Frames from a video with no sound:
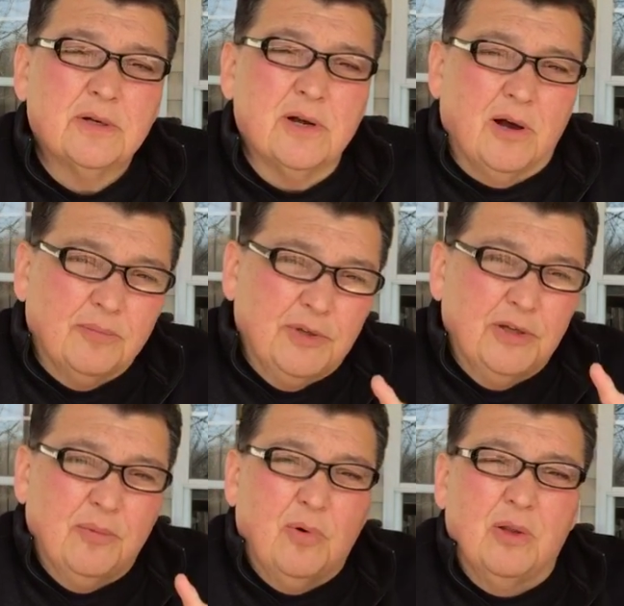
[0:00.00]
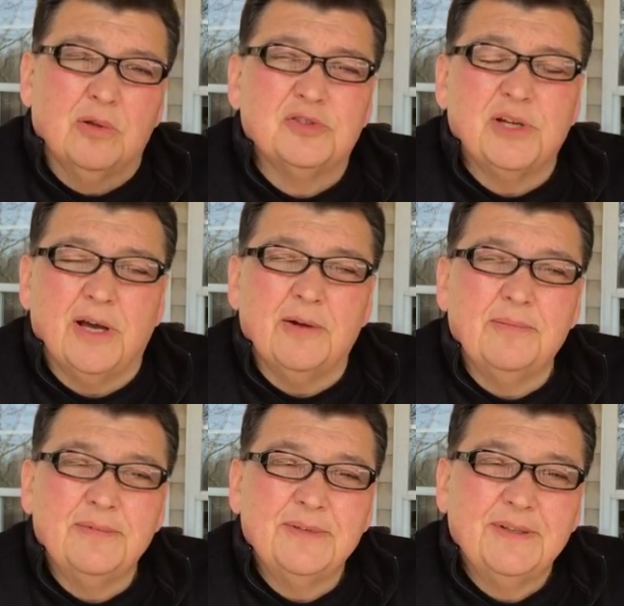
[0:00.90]
Come to him while there's time.
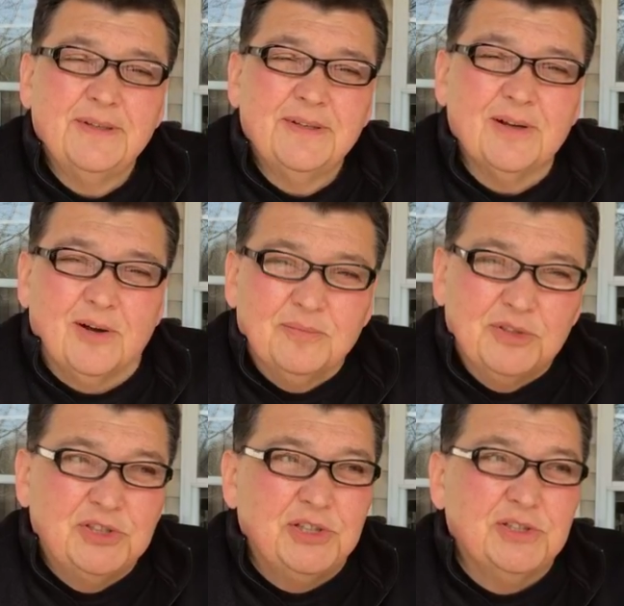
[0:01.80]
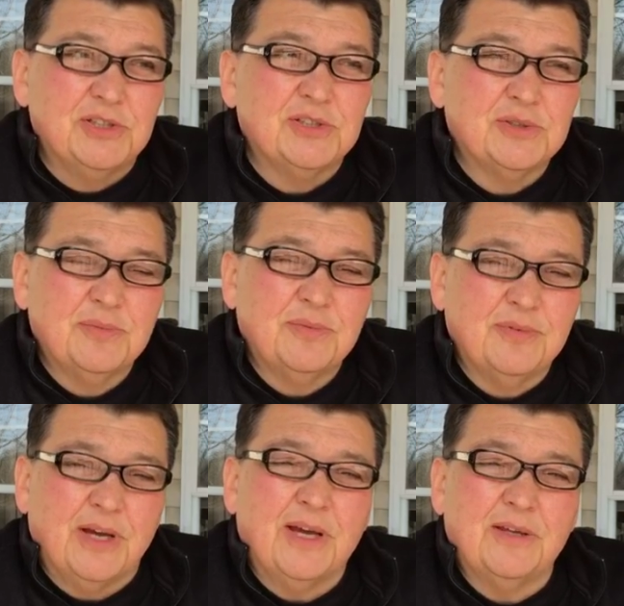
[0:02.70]
Come to Jesus.
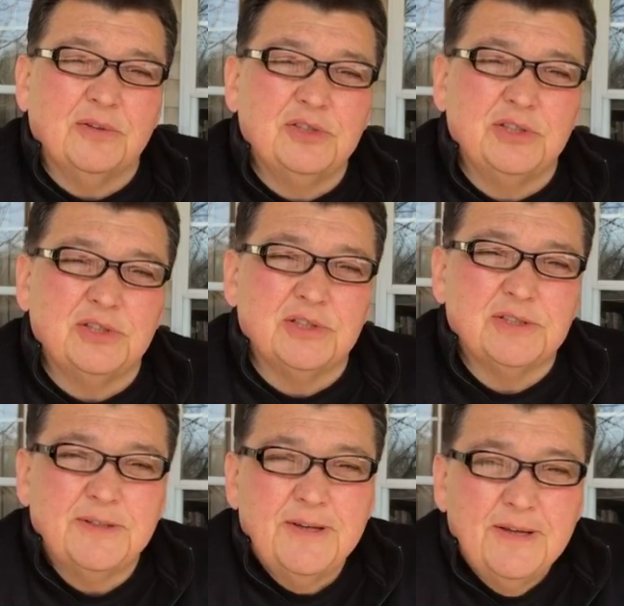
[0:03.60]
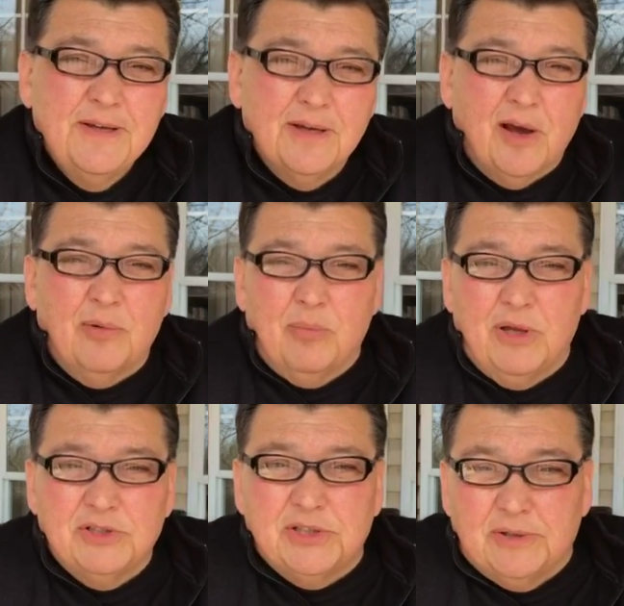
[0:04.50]
Thank you, Jesus. God
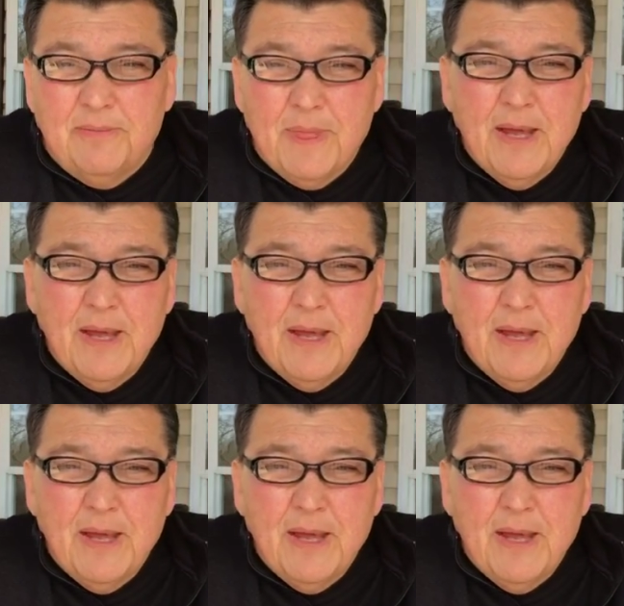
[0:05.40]
bless you.